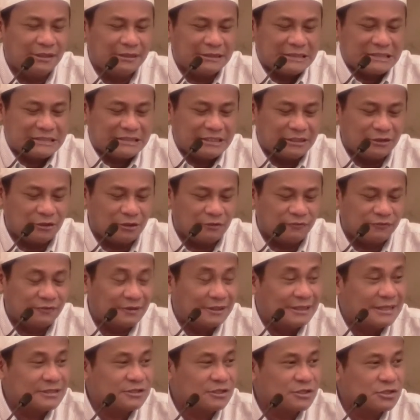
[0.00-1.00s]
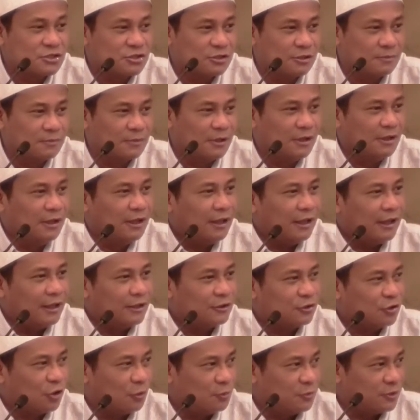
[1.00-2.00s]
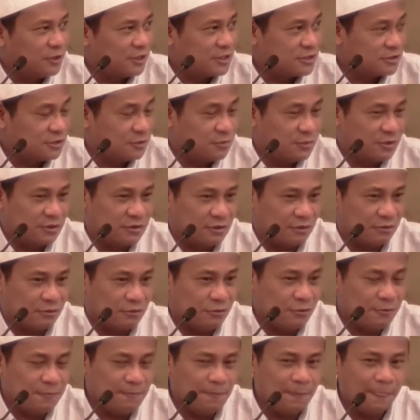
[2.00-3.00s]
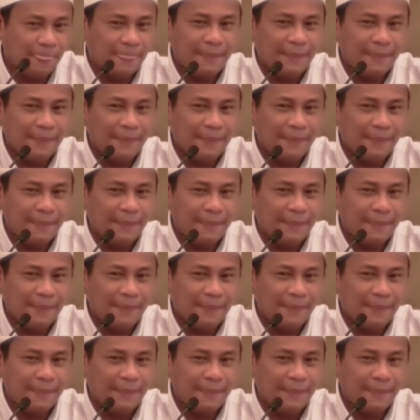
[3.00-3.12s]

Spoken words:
in a state of relationship and communication with our ruh,